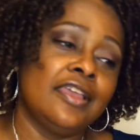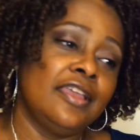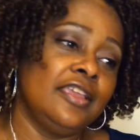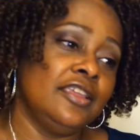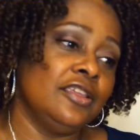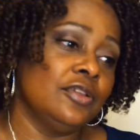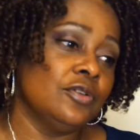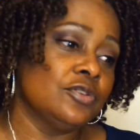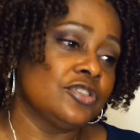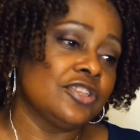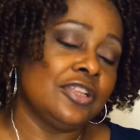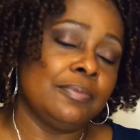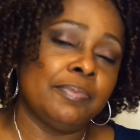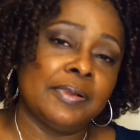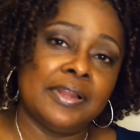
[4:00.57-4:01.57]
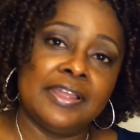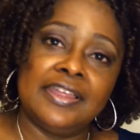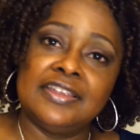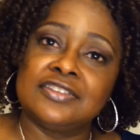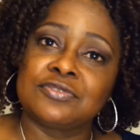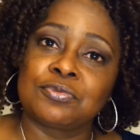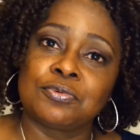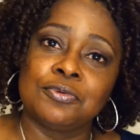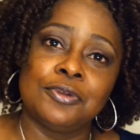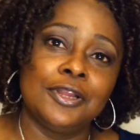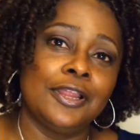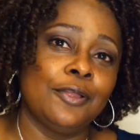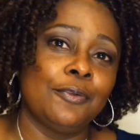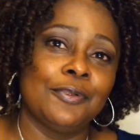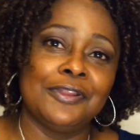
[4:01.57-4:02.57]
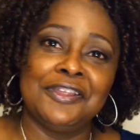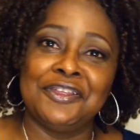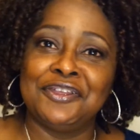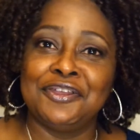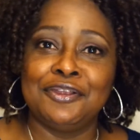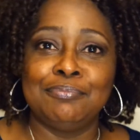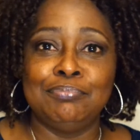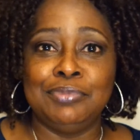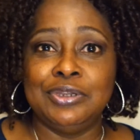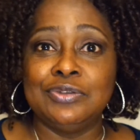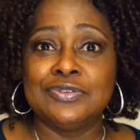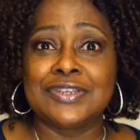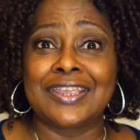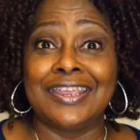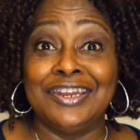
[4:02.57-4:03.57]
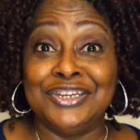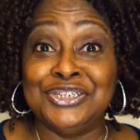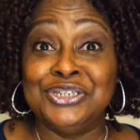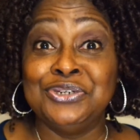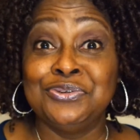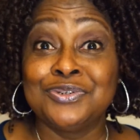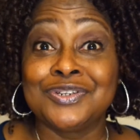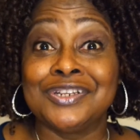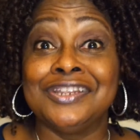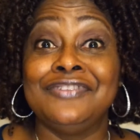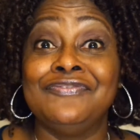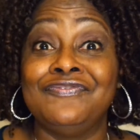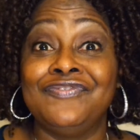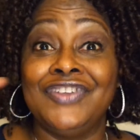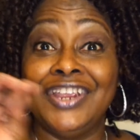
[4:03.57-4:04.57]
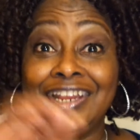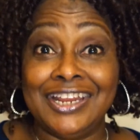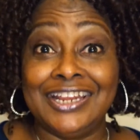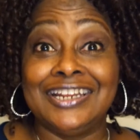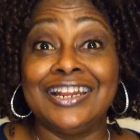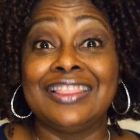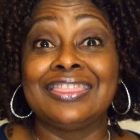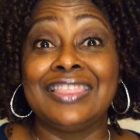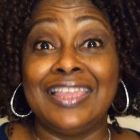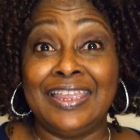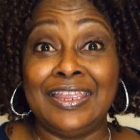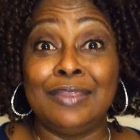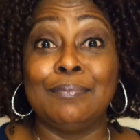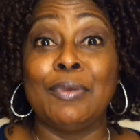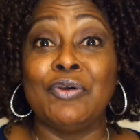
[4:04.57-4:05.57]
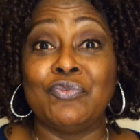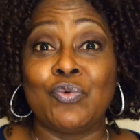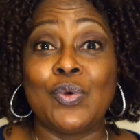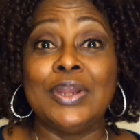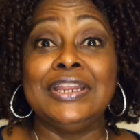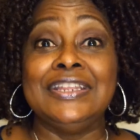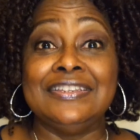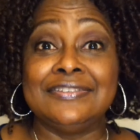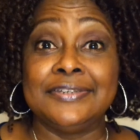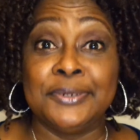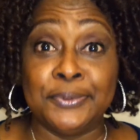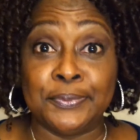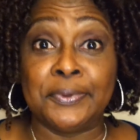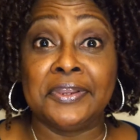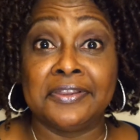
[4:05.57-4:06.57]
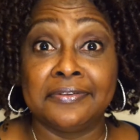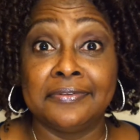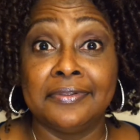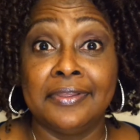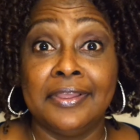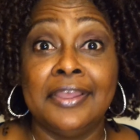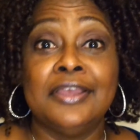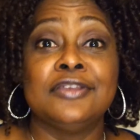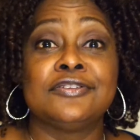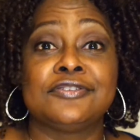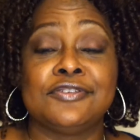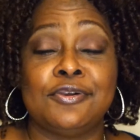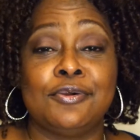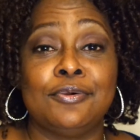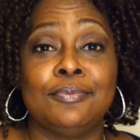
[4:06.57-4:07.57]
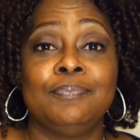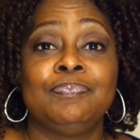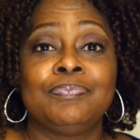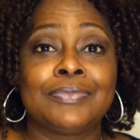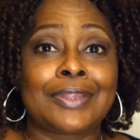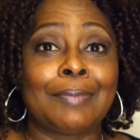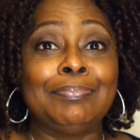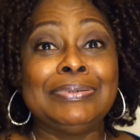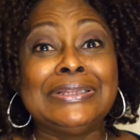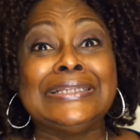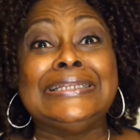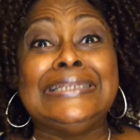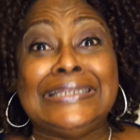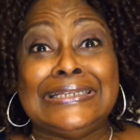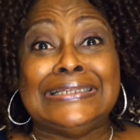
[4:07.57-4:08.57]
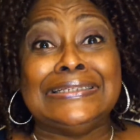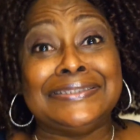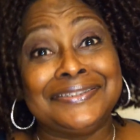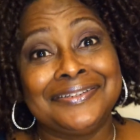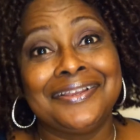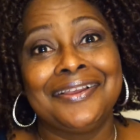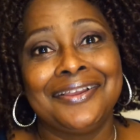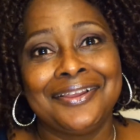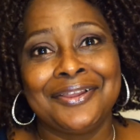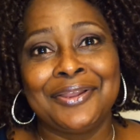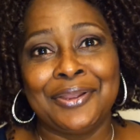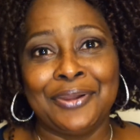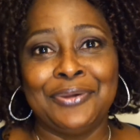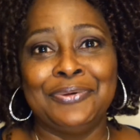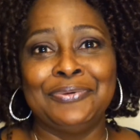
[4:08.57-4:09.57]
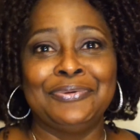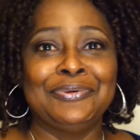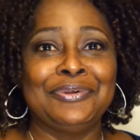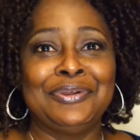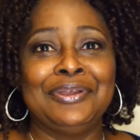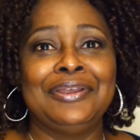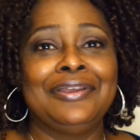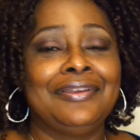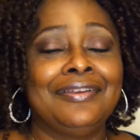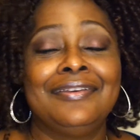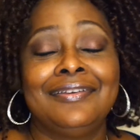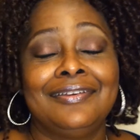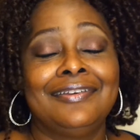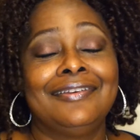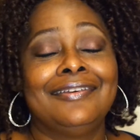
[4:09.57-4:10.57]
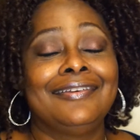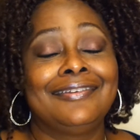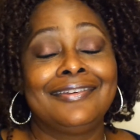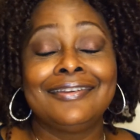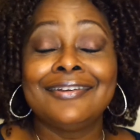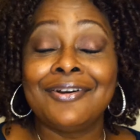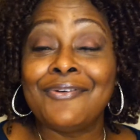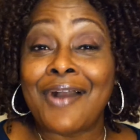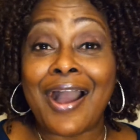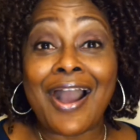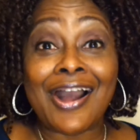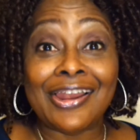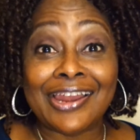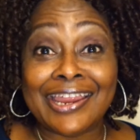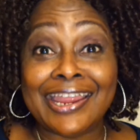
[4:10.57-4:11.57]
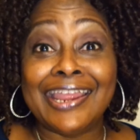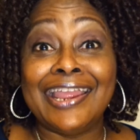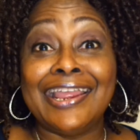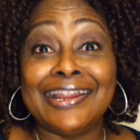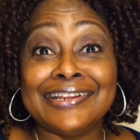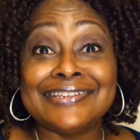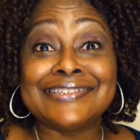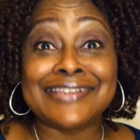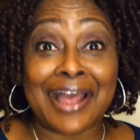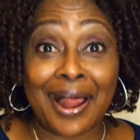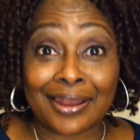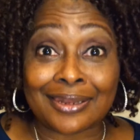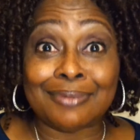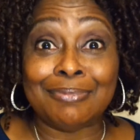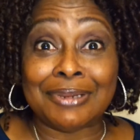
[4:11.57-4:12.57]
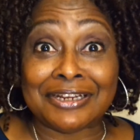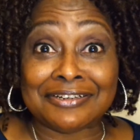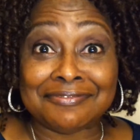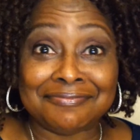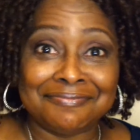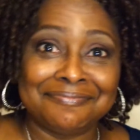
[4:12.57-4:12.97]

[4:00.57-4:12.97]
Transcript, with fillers: He usually plays really, really good music and it's usually fitting the theme of what he's doing. So please go go holler at Solomon.